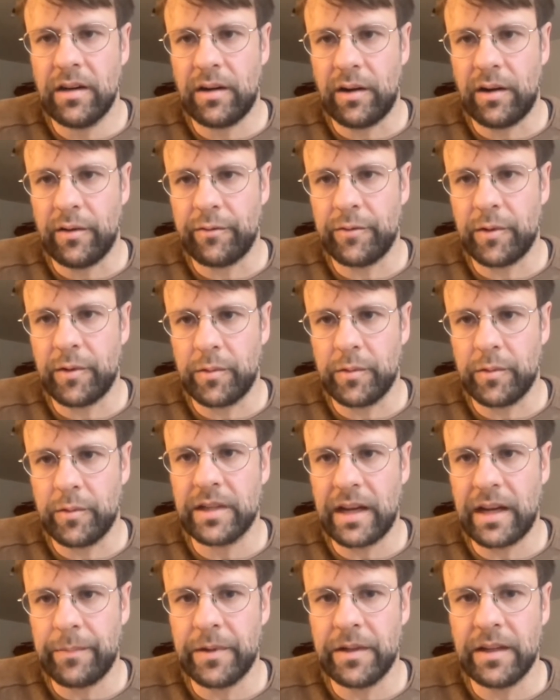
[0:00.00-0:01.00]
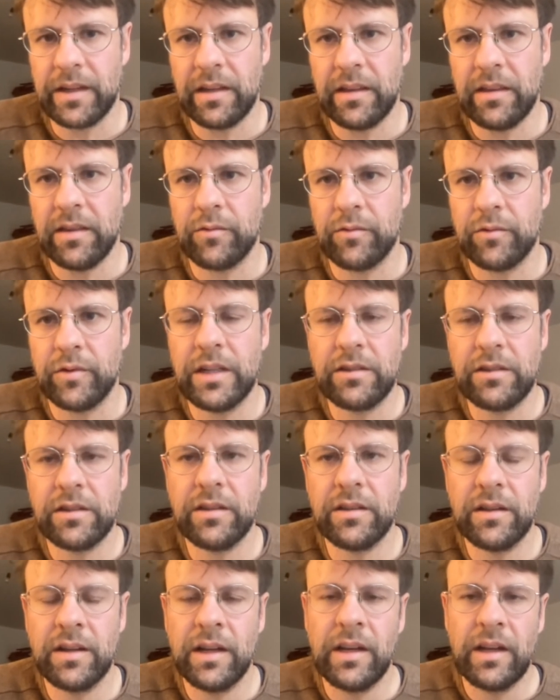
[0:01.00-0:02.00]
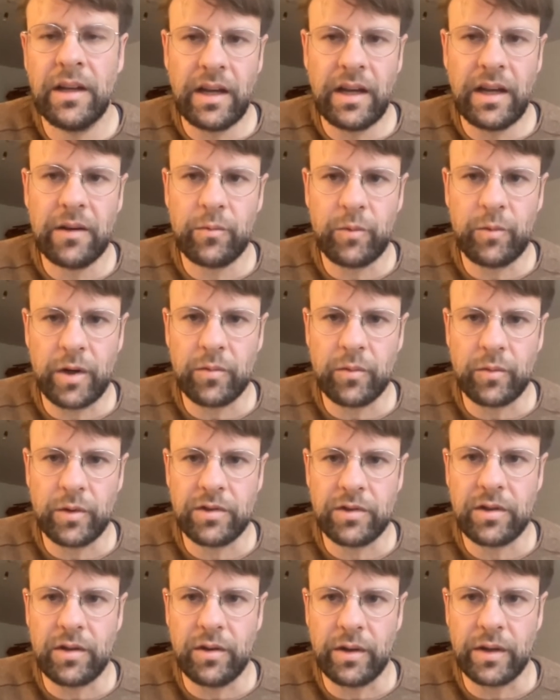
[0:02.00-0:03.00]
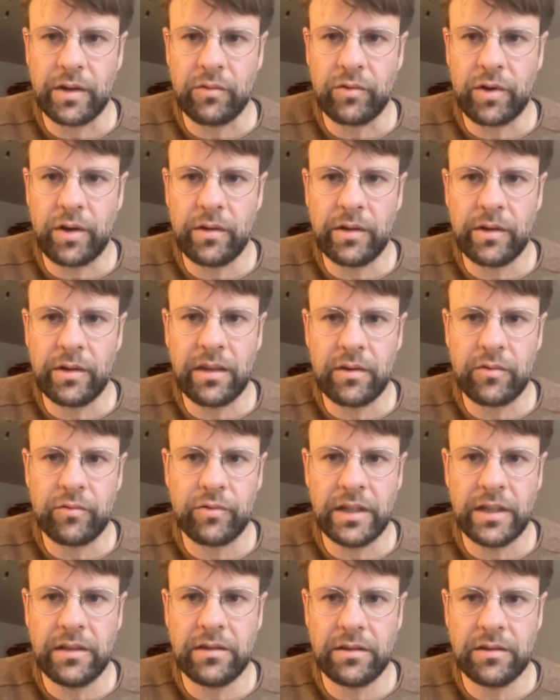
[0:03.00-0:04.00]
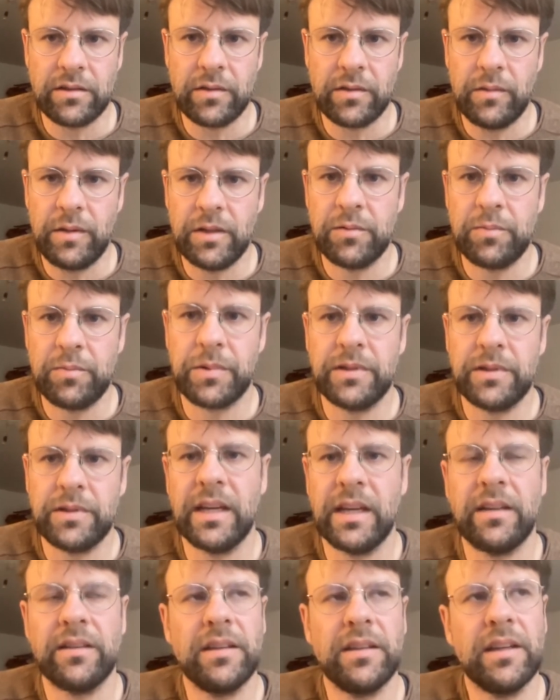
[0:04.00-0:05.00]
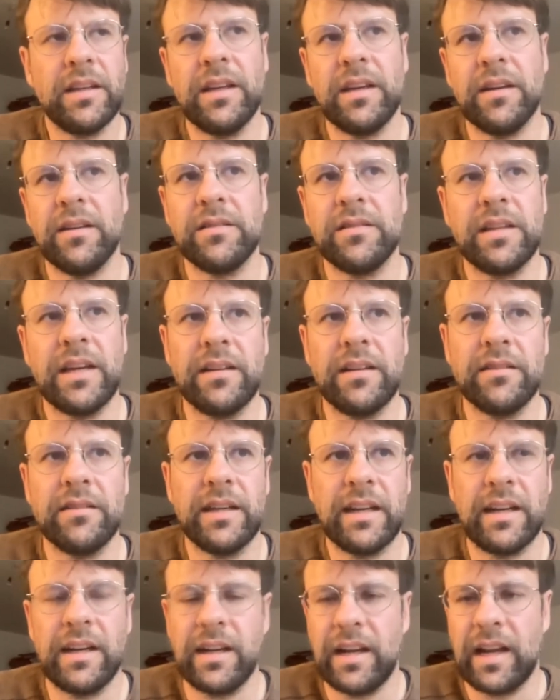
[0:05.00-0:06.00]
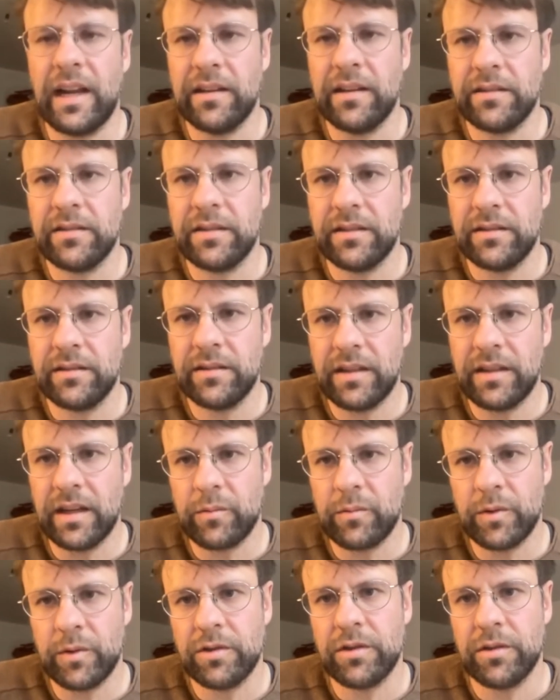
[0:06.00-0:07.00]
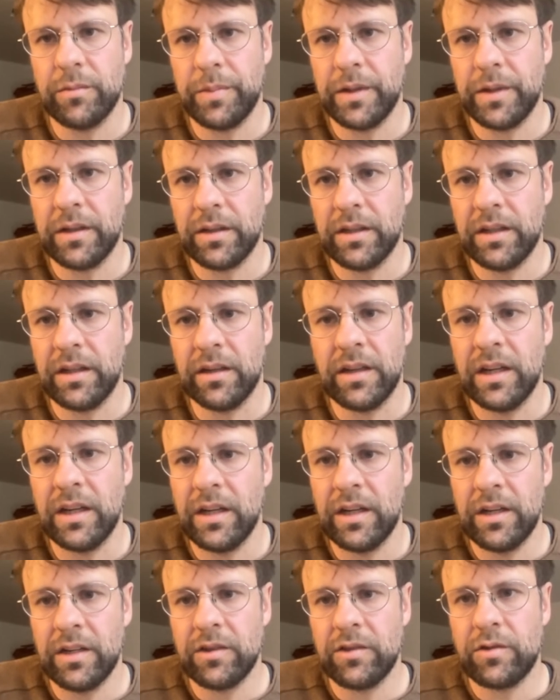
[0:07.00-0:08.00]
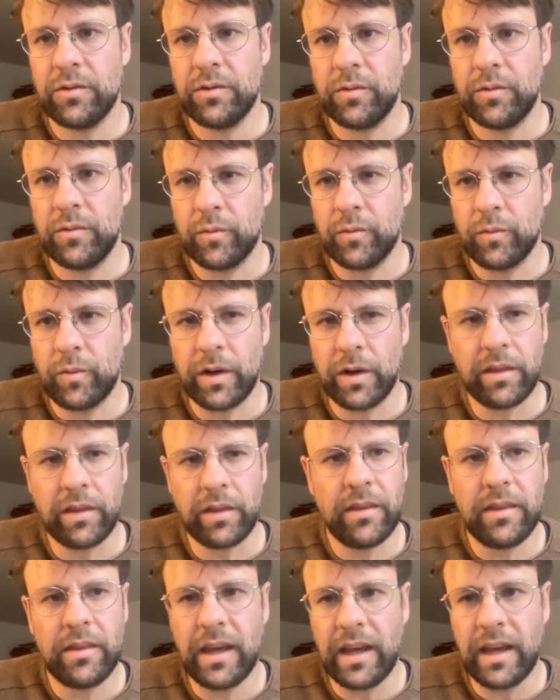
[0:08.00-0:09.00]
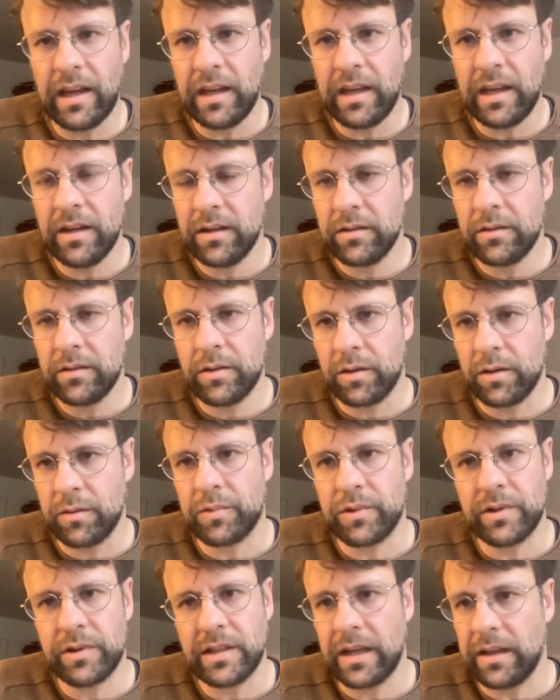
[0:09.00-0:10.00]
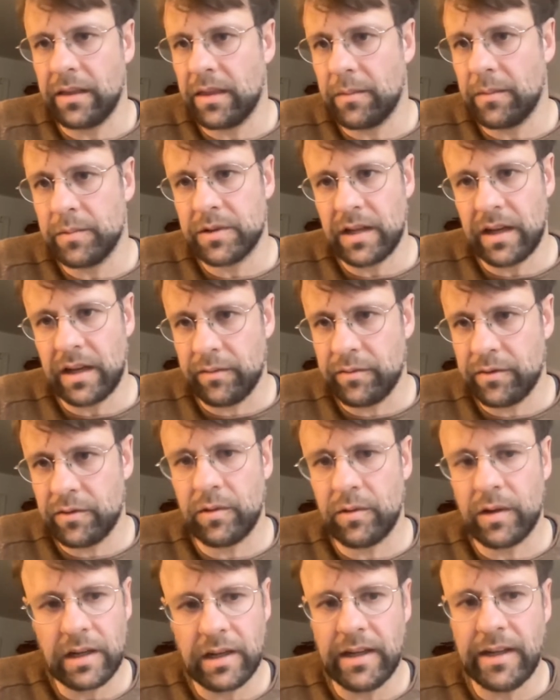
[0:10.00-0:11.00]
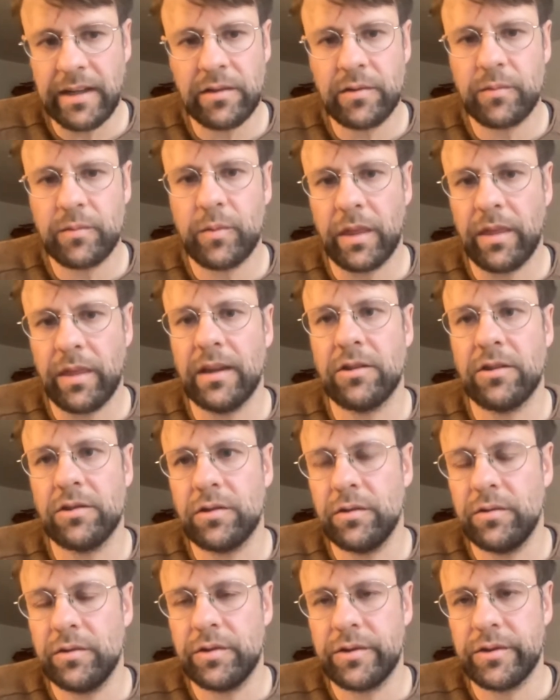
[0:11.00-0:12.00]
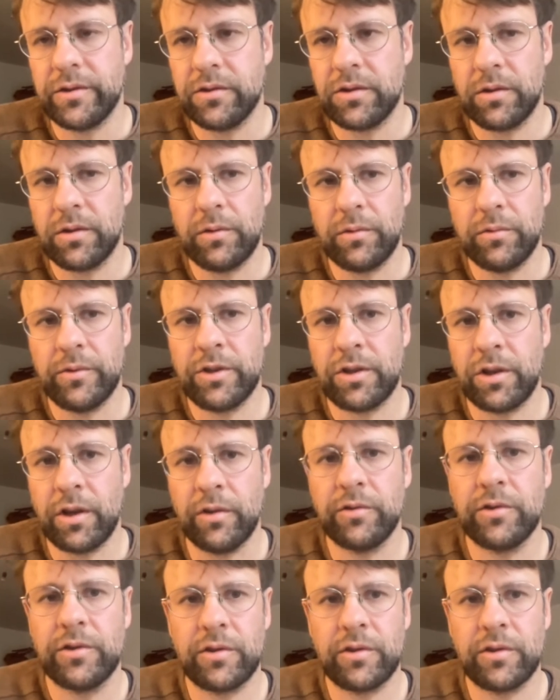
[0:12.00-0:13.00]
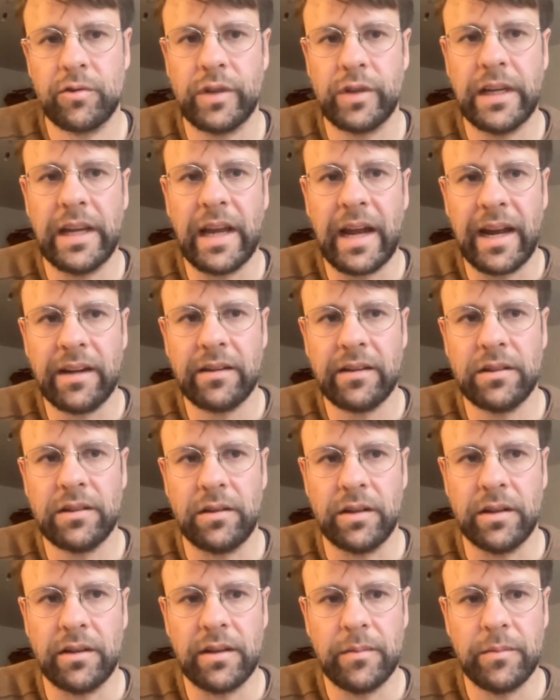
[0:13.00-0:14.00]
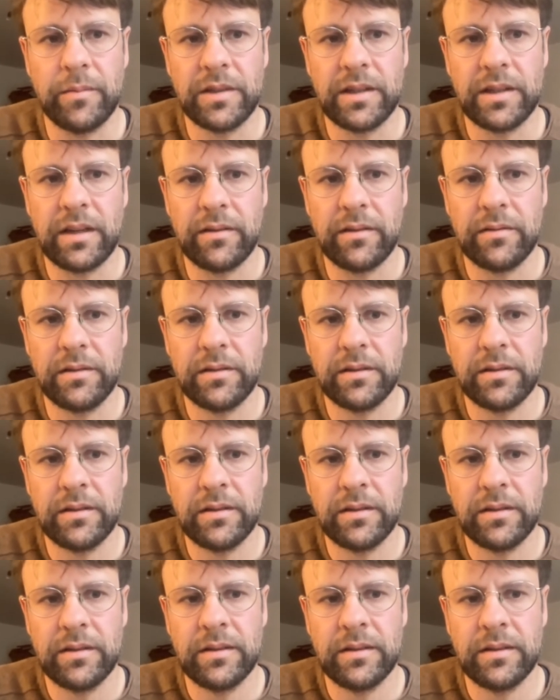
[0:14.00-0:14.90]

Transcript: of what was happening in the region and what was going wrong in the region. So he's presenting, in a sense, an analysis that was superior to what they could present themselves, or at least what they choose to chose to react on themselves.